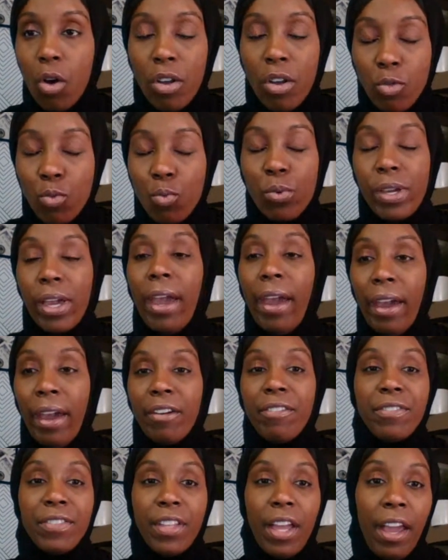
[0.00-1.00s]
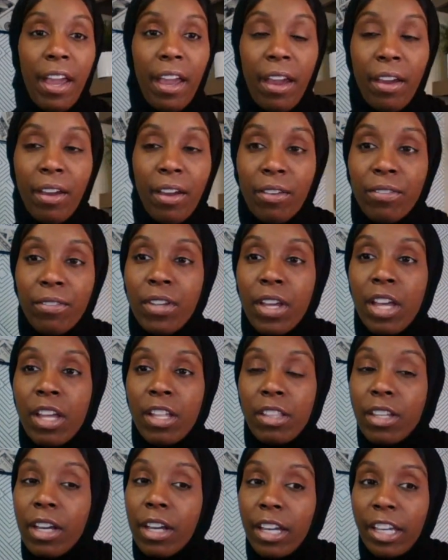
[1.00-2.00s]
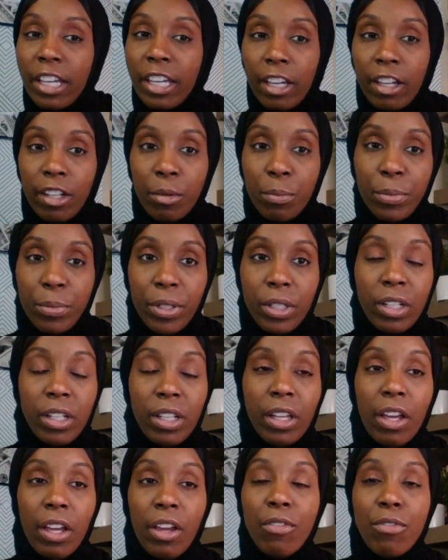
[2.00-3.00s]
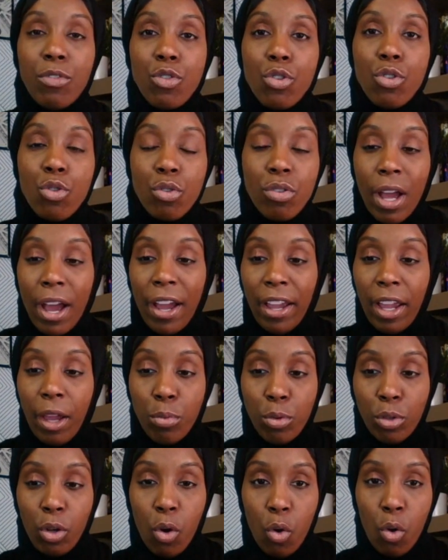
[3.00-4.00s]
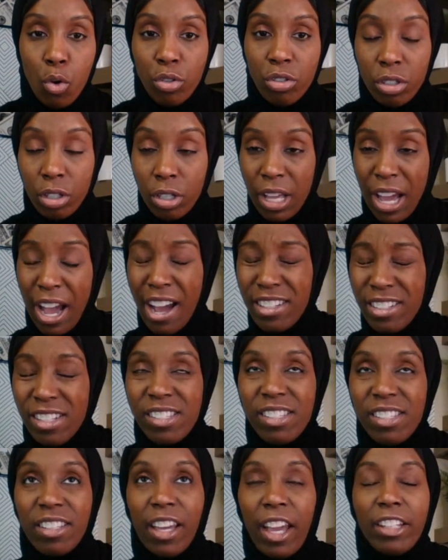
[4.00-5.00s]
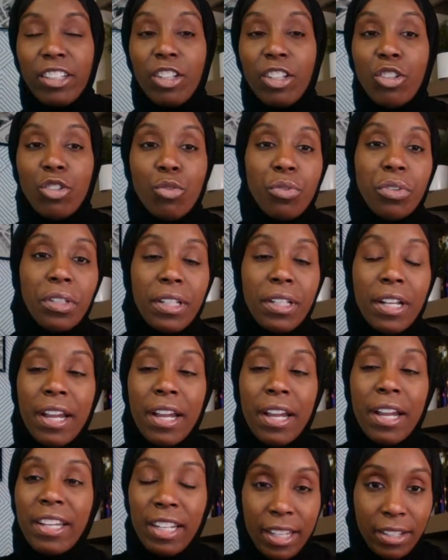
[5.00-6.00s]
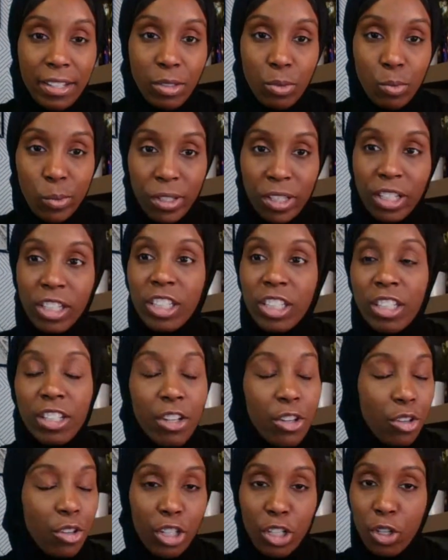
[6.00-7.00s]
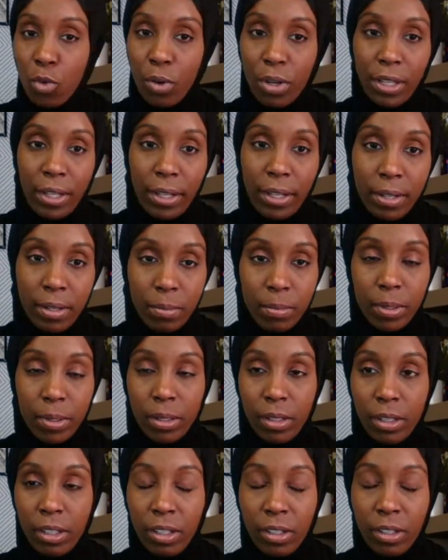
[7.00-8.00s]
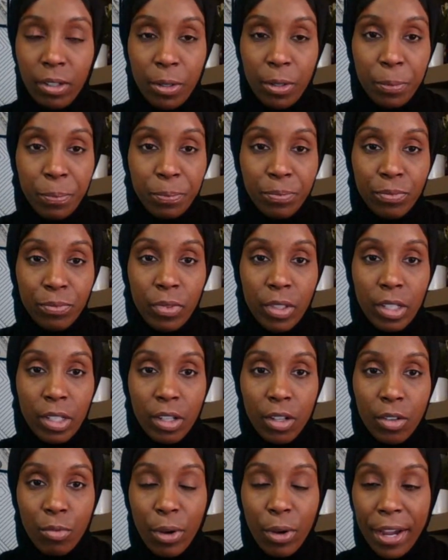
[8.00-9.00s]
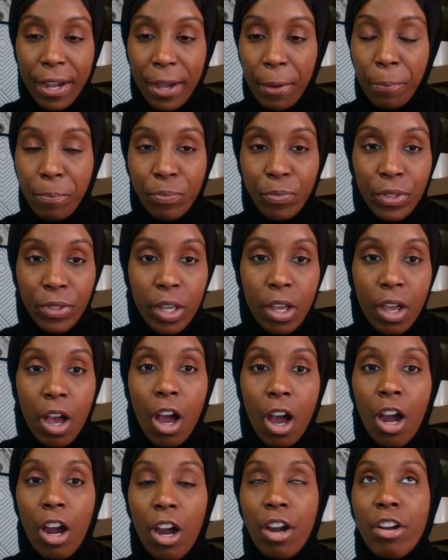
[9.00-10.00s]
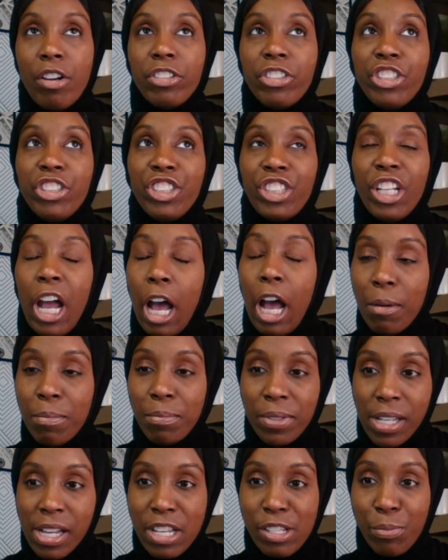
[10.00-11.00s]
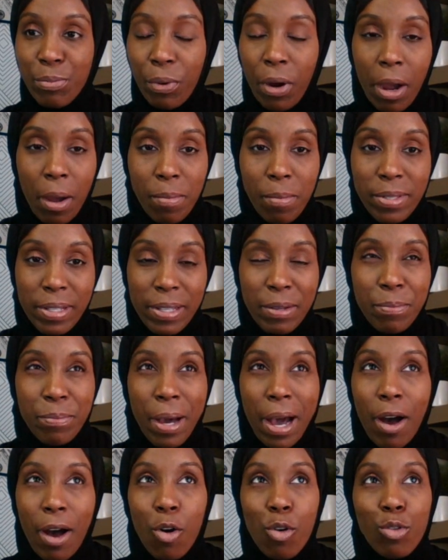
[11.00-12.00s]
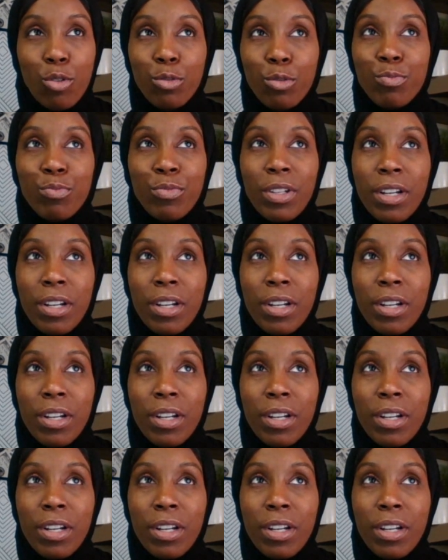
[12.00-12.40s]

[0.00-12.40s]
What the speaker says: we have to have the accountability. If you're not able to hold your... I just gained a new client last week, literally on accountability, right? Her shop does probably about